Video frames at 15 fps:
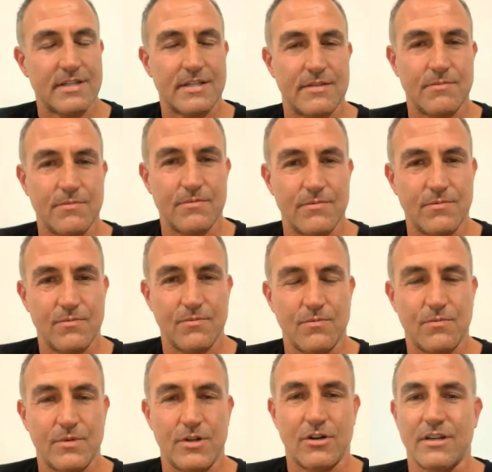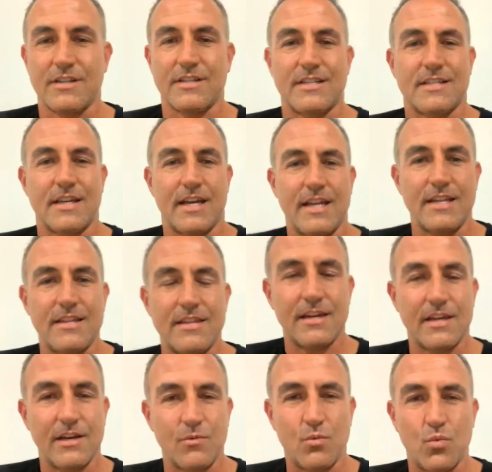say
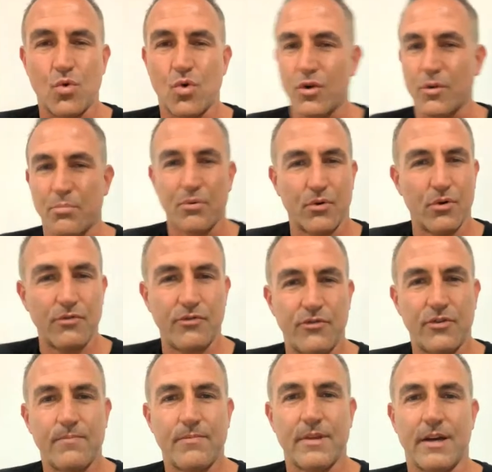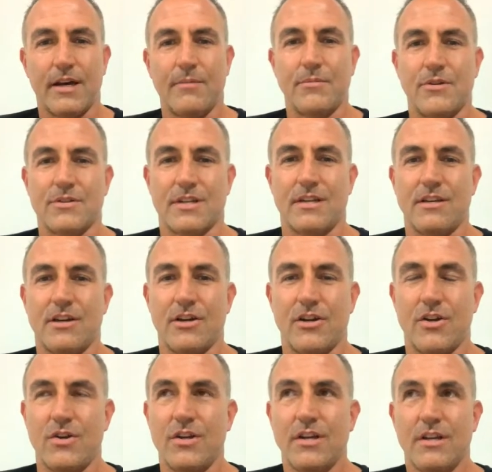they're waterproof, because I
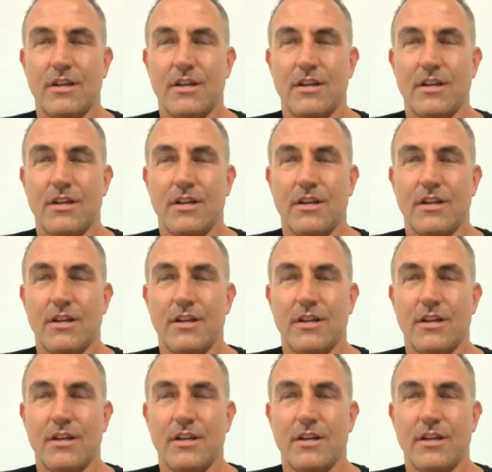know